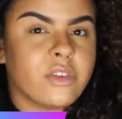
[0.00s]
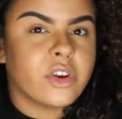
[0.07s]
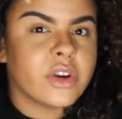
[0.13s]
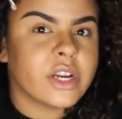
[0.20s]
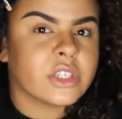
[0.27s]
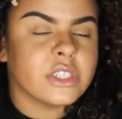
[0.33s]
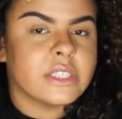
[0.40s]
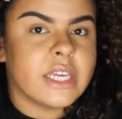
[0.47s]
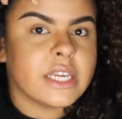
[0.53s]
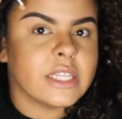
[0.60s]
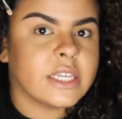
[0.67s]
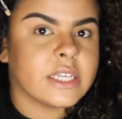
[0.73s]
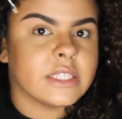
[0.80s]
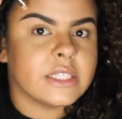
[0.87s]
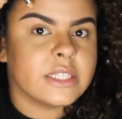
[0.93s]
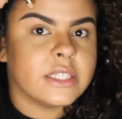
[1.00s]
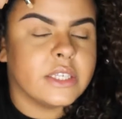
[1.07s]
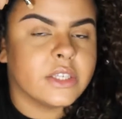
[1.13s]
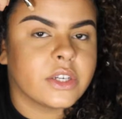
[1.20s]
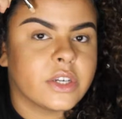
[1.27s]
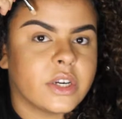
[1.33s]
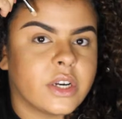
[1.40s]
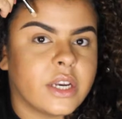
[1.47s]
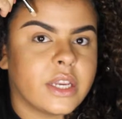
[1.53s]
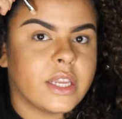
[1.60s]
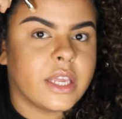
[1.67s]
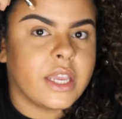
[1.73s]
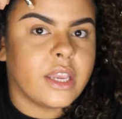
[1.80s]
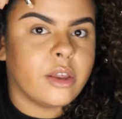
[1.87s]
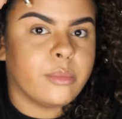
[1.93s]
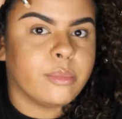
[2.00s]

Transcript: Whenever you're actually taking the concealer